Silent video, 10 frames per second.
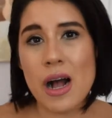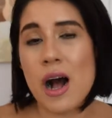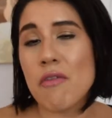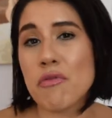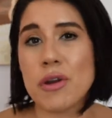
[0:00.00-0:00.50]

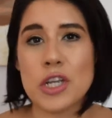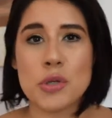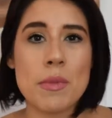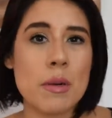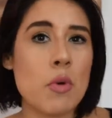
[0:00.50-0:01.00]

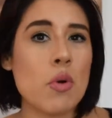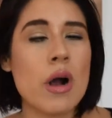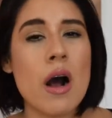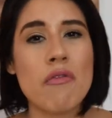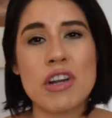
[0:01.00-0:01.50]
coverage, minimal
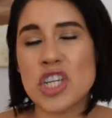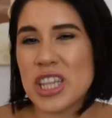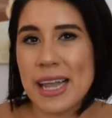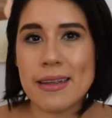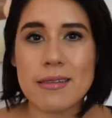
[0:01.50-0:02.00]
coverage,
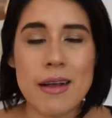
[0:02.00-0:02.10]
light